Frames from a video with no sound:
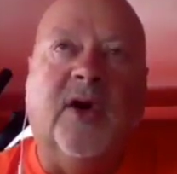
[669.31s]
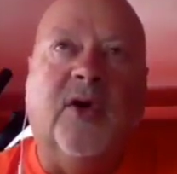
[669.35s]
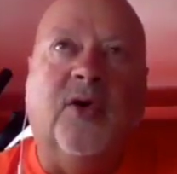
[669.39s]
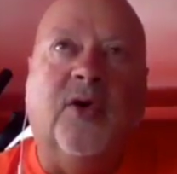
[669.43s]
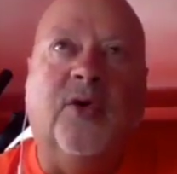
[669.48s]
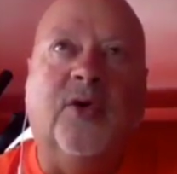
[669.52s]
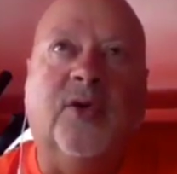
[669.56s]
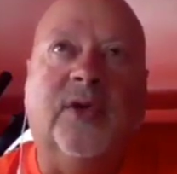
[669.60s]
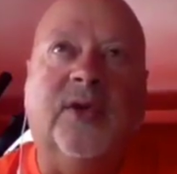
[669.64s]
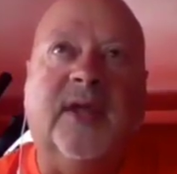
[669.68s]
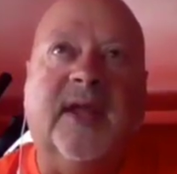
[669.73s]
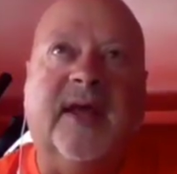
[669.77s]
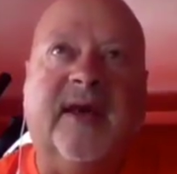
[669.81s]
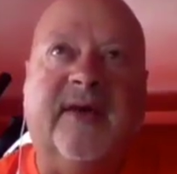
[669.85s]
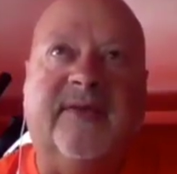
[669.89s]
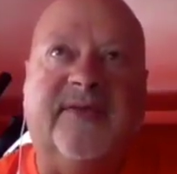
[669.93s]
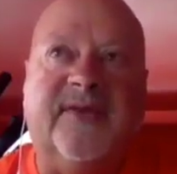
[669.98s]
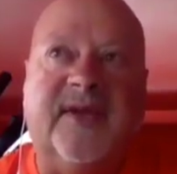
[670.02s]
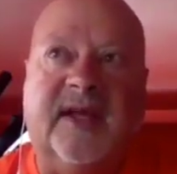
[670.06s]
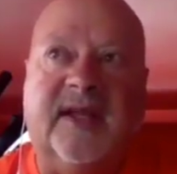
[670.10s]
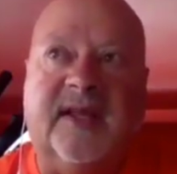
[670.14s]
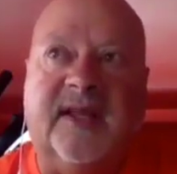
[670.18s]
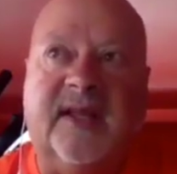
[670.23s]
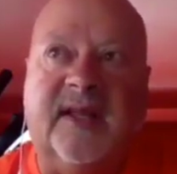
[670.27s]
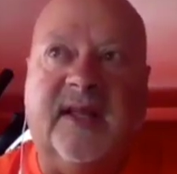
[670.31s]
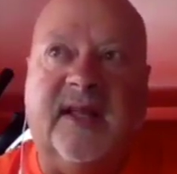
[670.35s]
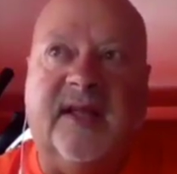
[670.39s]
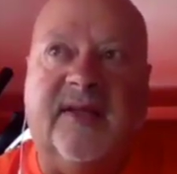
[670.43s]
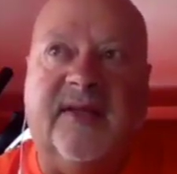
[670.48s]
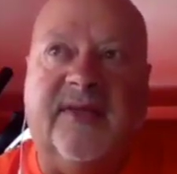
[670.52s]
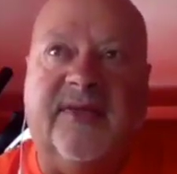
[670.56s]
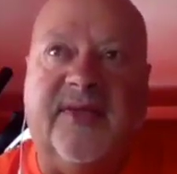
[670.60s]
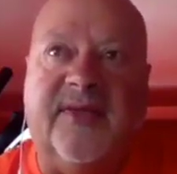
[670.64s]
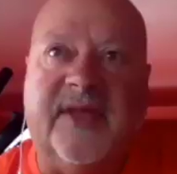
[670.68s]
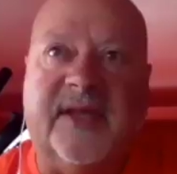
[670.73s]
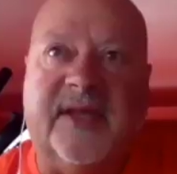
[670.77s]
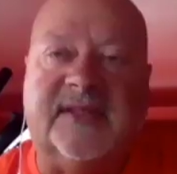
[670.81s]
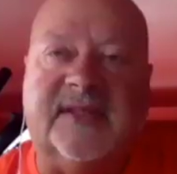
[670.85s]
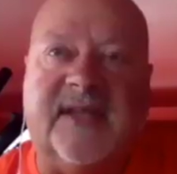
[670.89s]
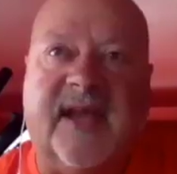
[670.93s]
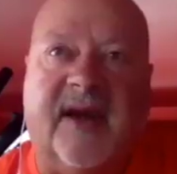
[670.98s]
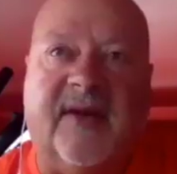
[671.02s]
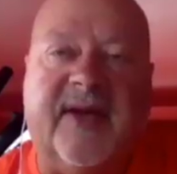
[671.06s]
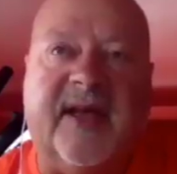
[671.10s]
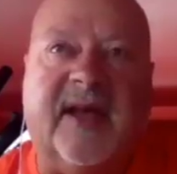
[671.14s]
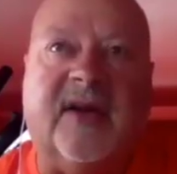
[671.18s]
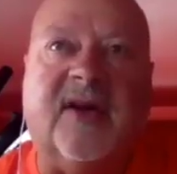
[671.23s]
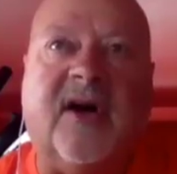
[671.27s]
who lived in this
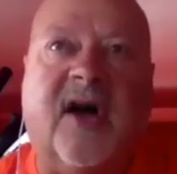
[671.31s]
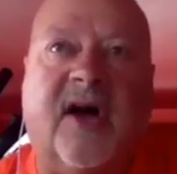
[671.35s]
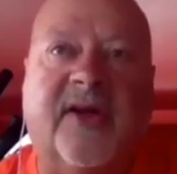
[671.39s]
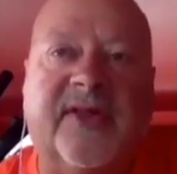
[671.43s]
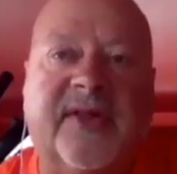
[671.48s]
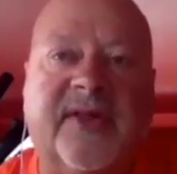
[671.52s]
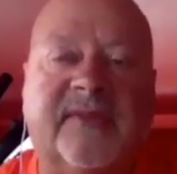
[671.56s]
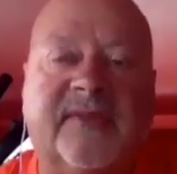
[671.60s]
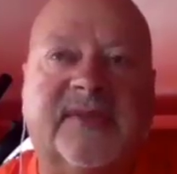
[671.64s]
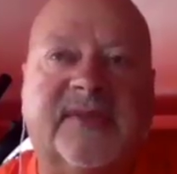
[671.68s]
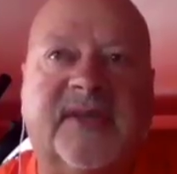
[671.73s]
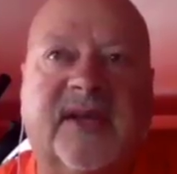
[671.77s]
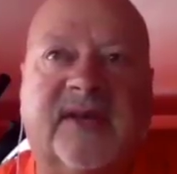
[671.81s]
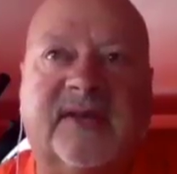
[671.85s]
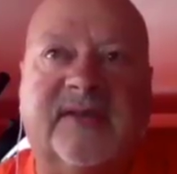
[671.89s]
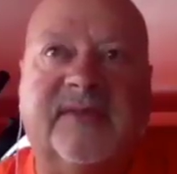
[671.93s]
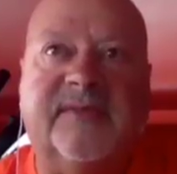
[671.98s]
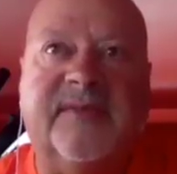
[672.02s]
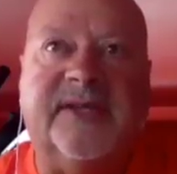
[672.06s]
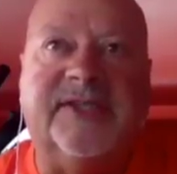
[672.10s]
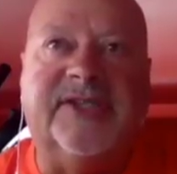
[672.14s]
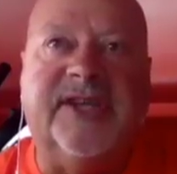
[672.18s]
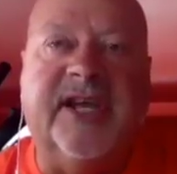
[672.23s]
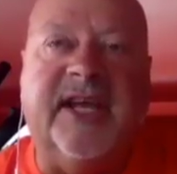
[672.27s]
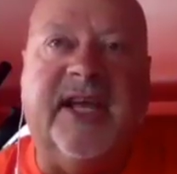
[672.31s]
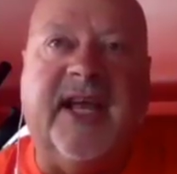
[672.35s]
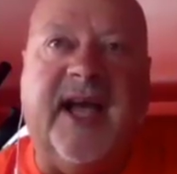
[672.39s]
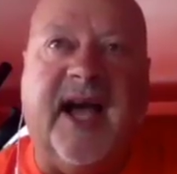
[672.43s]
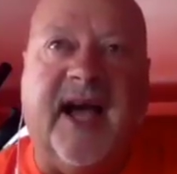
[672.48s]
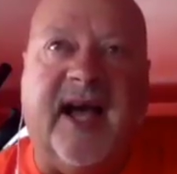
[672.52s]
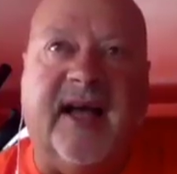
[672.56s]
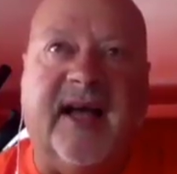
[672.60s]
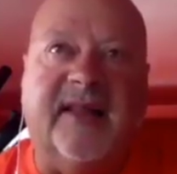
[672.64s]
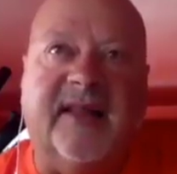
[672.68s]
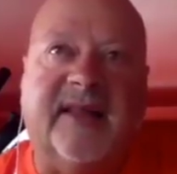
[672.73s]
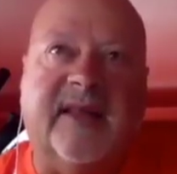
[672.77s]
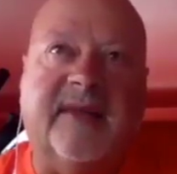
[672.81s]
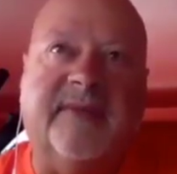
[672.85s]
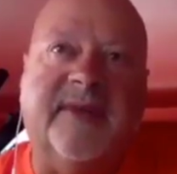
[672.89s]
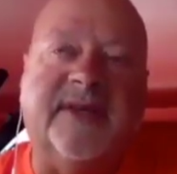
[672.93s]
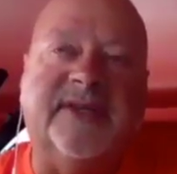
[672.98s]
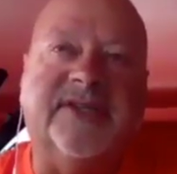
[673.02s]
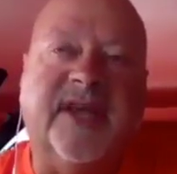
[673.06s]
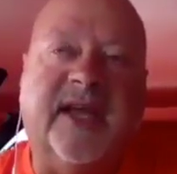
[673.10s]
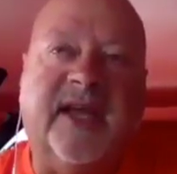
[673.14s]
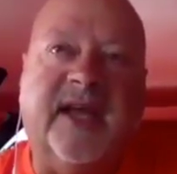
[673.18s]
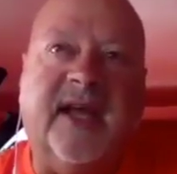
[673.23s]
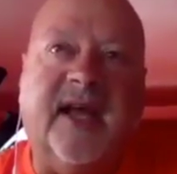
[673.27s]
area called themselves Mexica, the
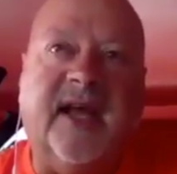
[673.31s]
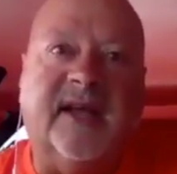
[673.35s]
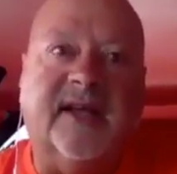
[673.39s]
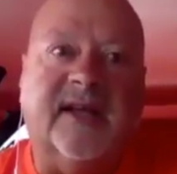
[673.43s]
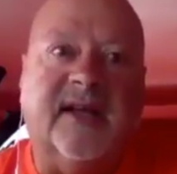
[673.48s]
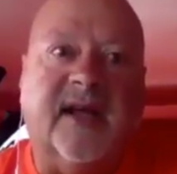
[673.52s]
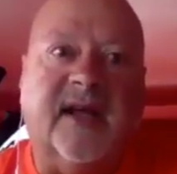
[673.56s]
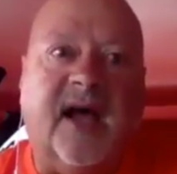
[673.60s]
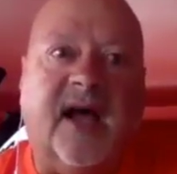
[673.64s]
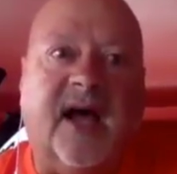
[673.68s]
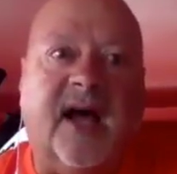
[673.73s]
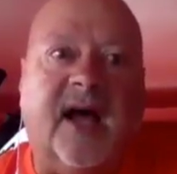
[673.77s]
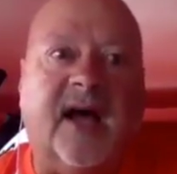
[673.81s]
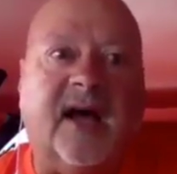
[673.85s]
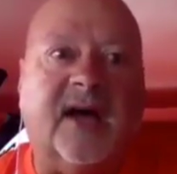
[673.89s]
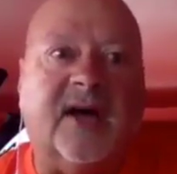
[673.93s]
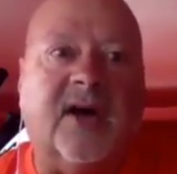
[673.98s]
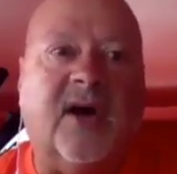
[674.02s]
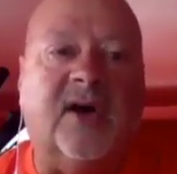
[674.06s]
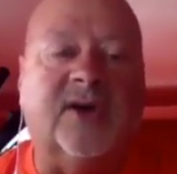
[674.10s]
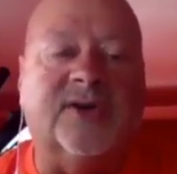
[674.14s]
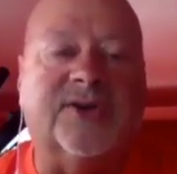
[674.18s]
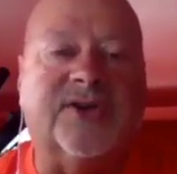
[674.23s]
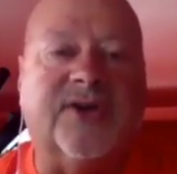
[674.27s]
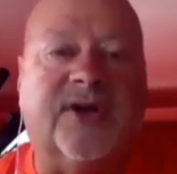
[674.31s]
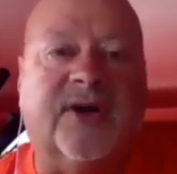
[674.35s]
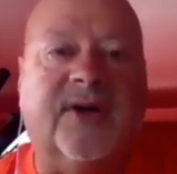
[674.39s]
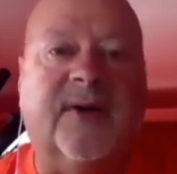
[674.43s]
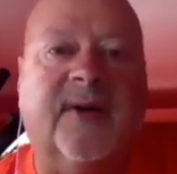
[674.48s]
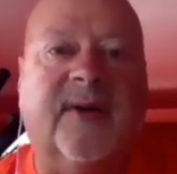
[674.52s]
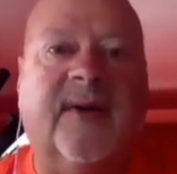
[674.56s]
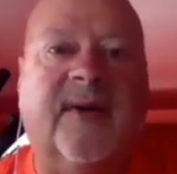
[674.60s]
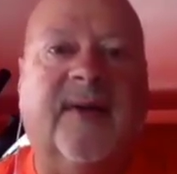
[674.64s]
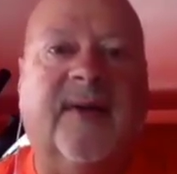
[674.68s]
Mexica culture,